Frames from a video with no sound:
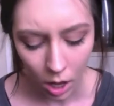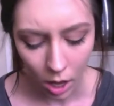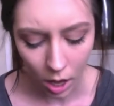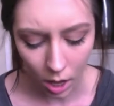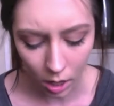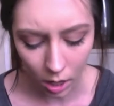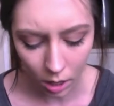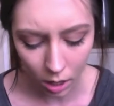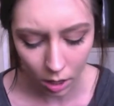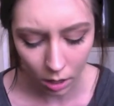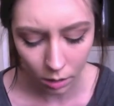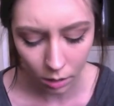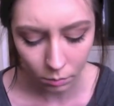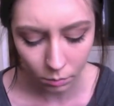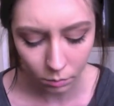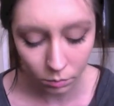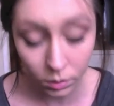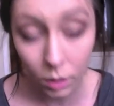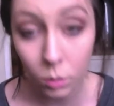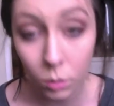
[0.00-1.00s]
and
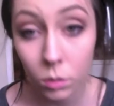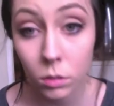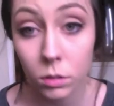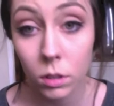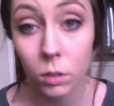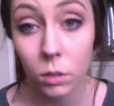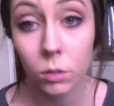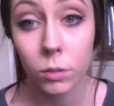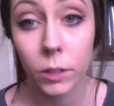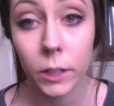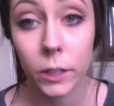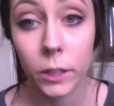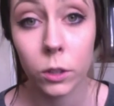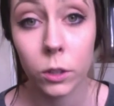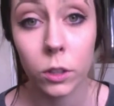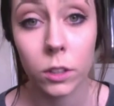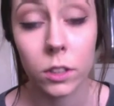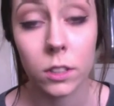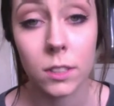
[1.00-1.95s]
they were really good.